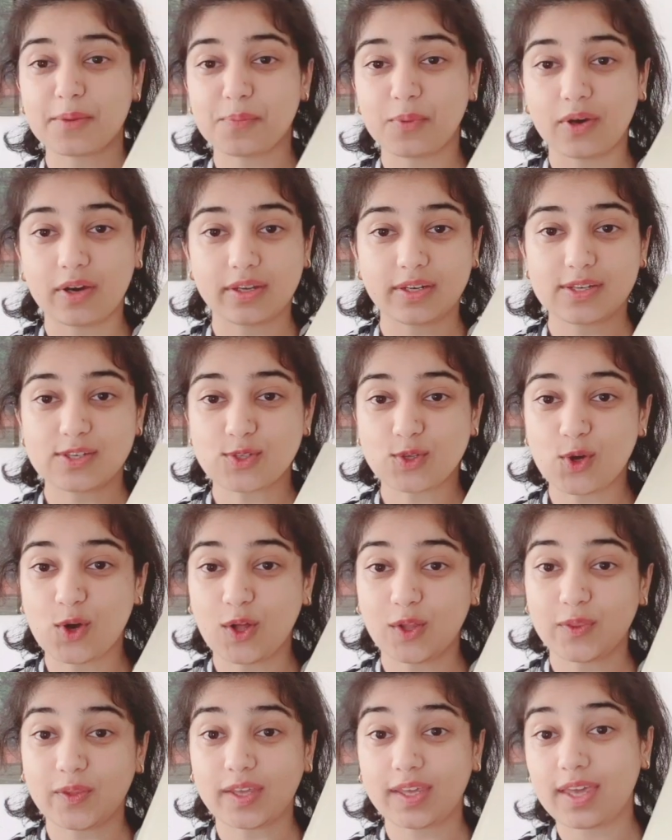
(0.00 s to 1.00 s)
I bought is
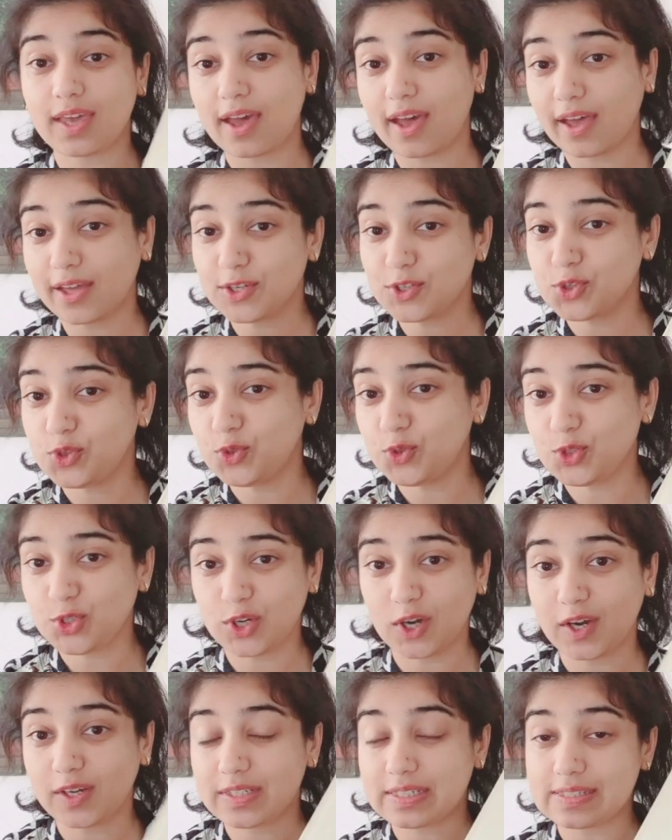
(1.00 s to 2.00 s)
called The Cat Who
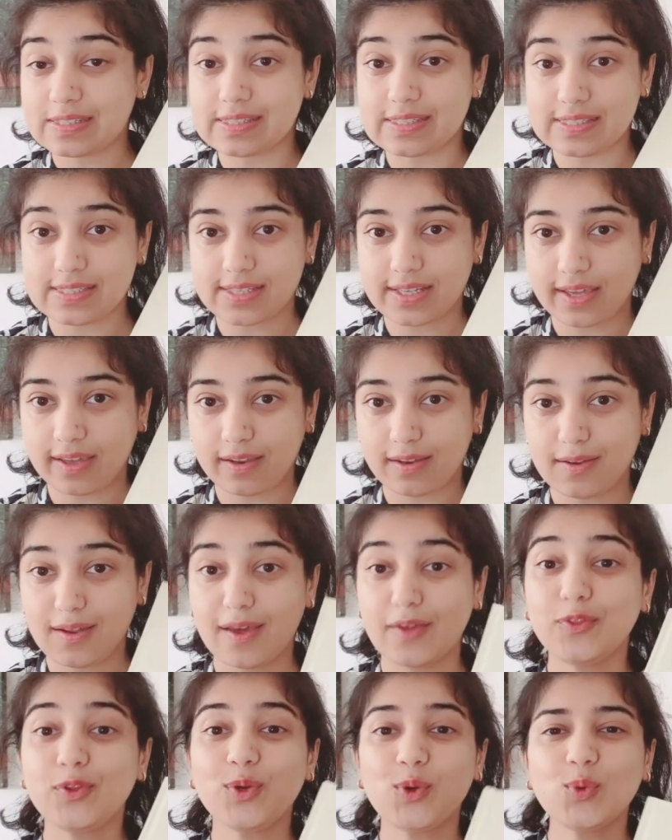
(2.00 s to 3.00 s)
Taught
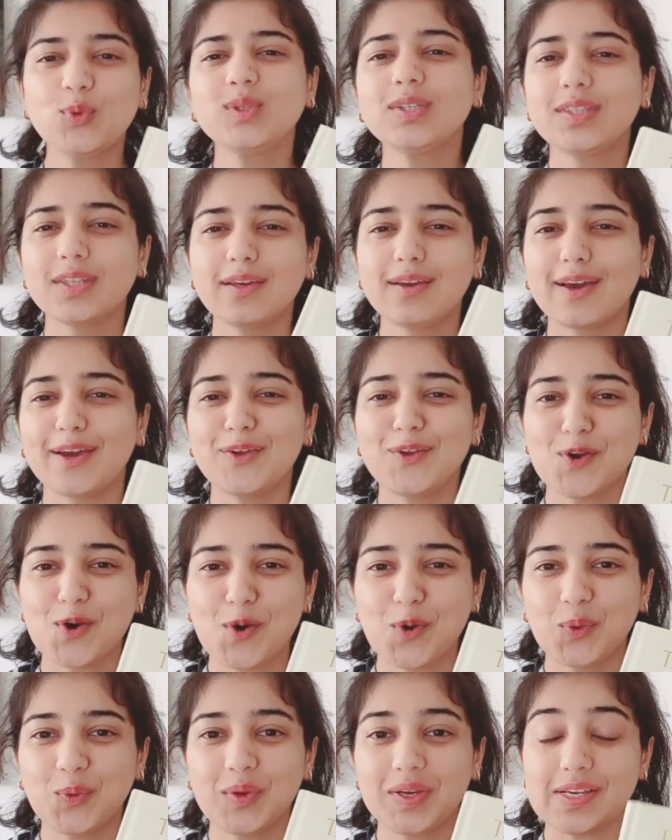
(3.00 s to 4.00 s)
Zen. And the only thing I
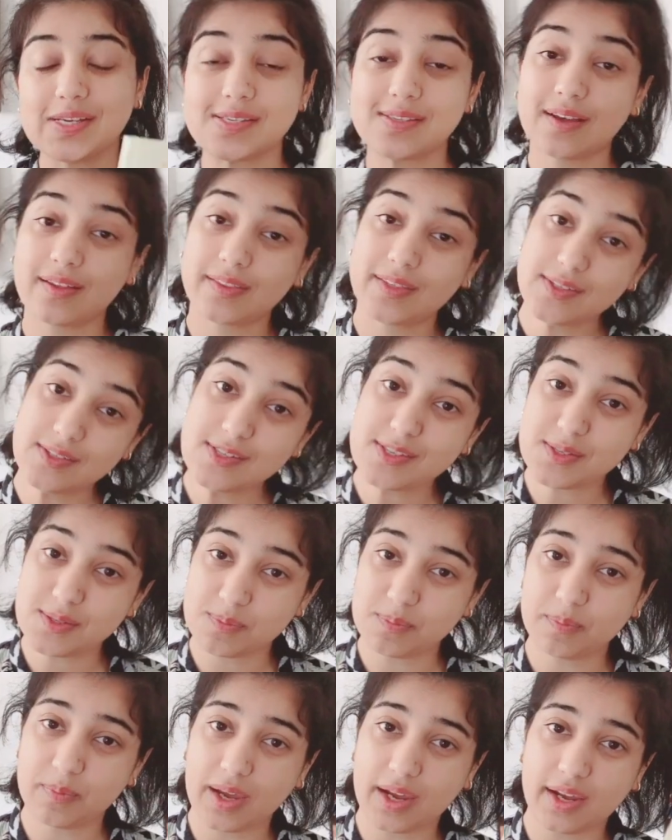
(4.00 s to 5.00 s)
know is that this is
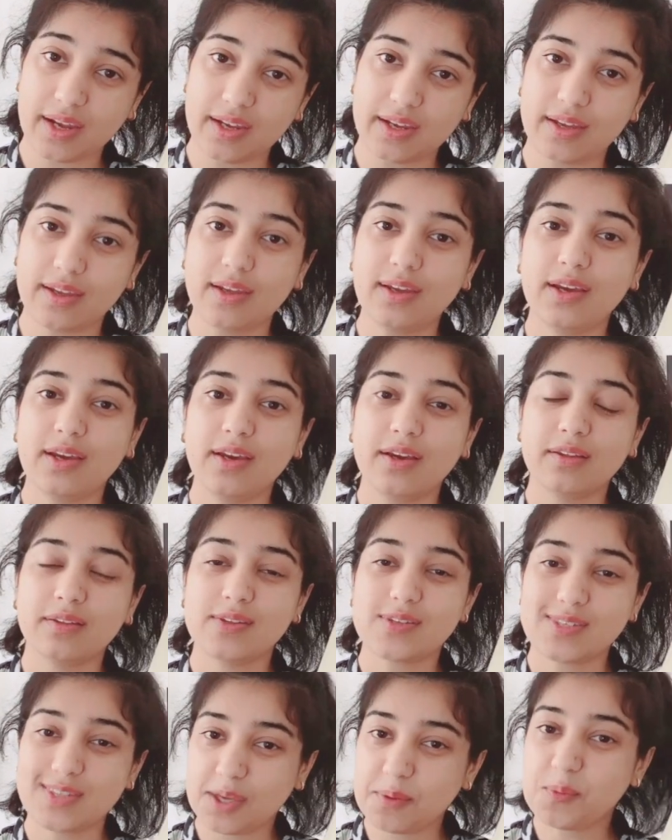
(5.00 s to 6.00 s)
by
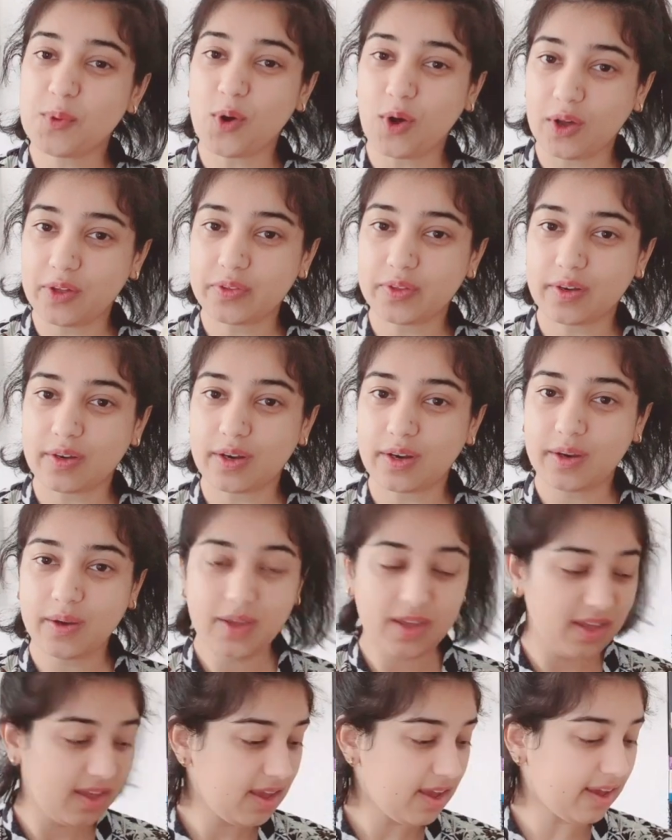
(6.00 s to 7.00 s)
the same author
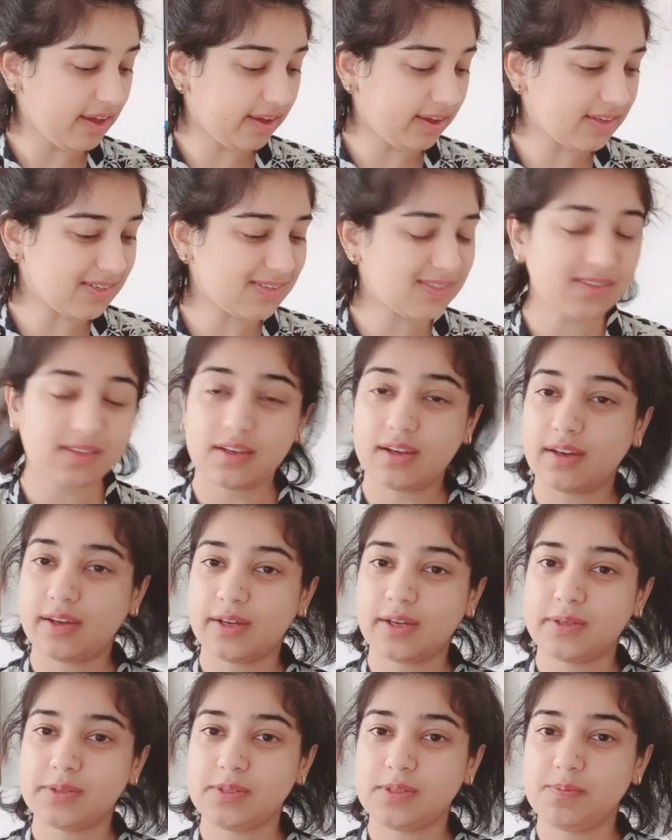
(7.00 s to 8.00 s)
as
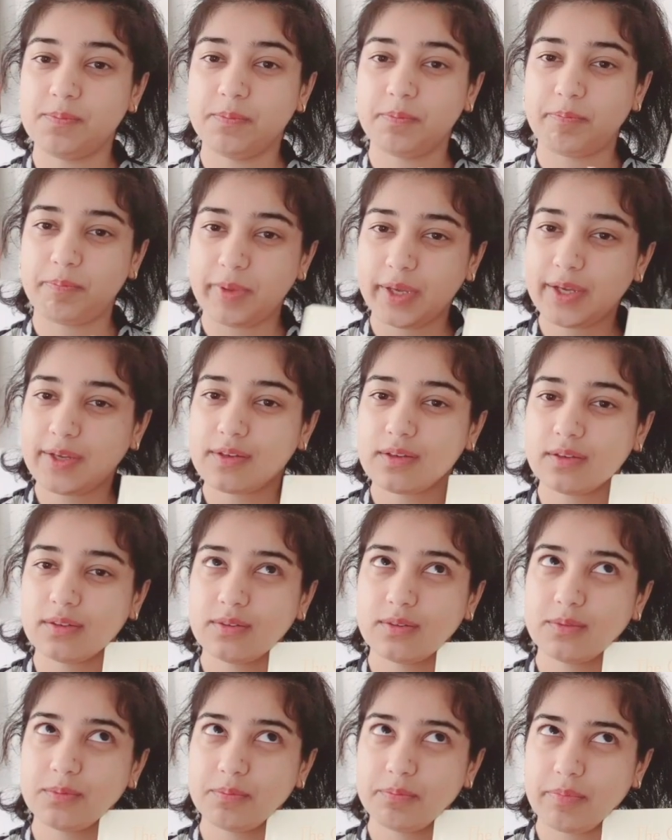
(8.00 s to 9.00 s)
uh, Big,
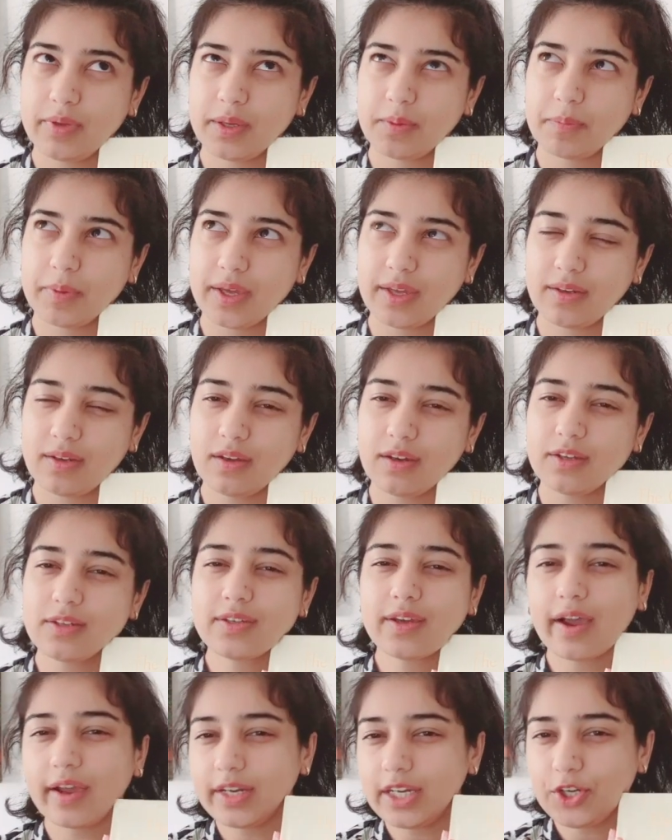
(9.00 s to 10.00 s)
Big Panda,
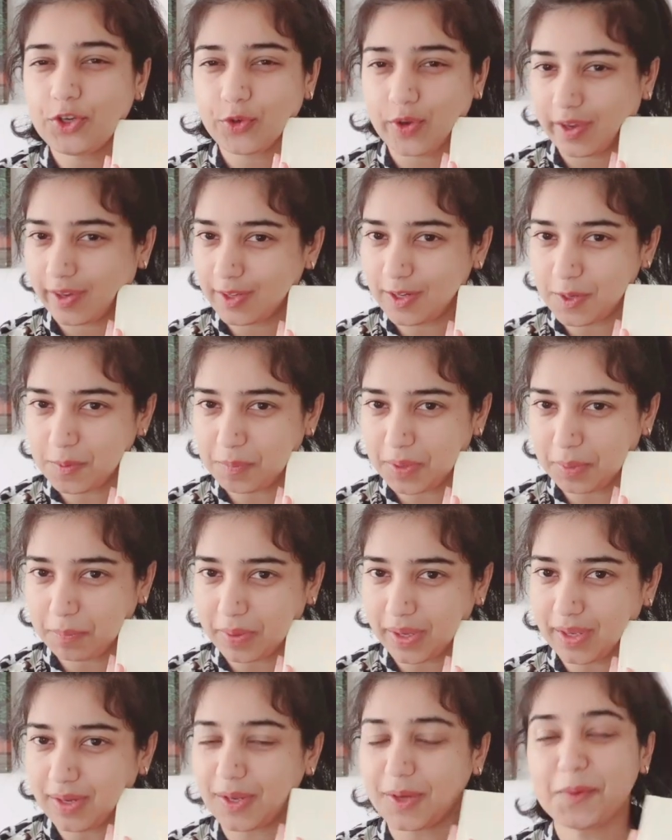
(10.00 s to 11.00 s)
Tiny Dragon and Big
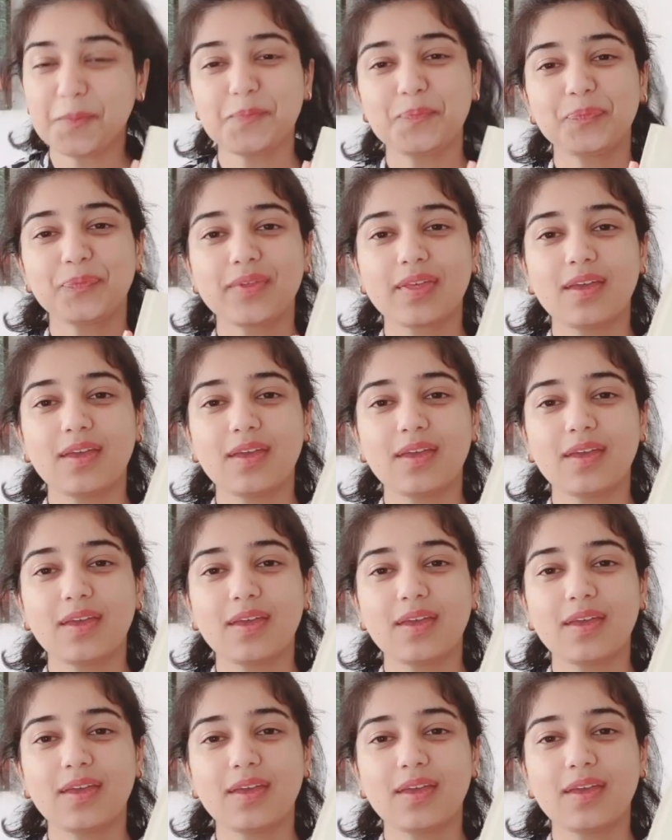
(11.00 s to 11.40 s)
Panda